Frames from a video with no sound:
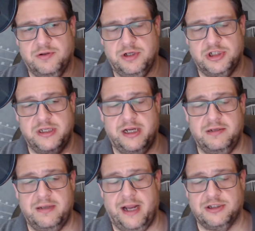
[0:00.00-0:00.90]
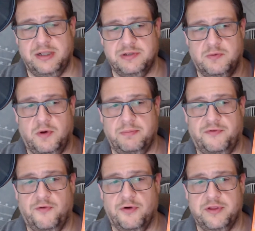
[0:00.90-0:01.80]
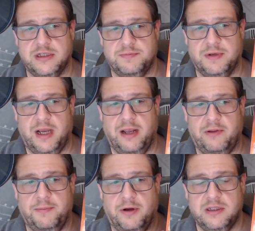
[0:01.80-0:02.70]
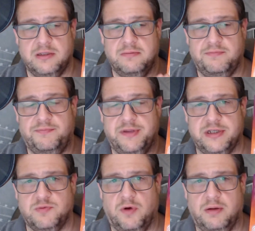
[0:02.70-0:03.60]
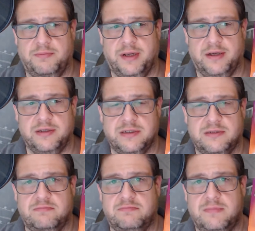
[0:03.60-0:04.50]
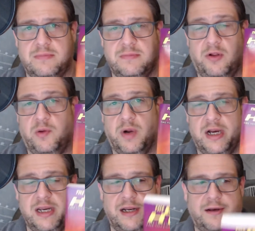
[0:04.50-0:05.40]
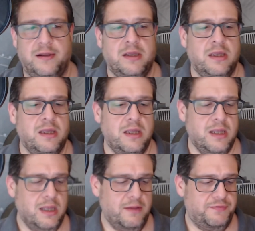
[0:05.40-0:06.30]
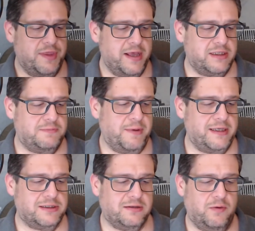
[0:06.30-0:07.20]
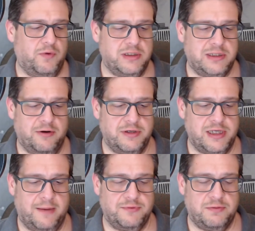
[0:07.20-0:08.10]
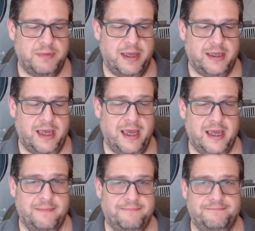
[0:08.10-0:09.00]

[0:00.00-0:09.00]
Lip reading: edition. Actually, there was a one before this, but I only bought this one because the only one I needed. This basically was their attempt to make a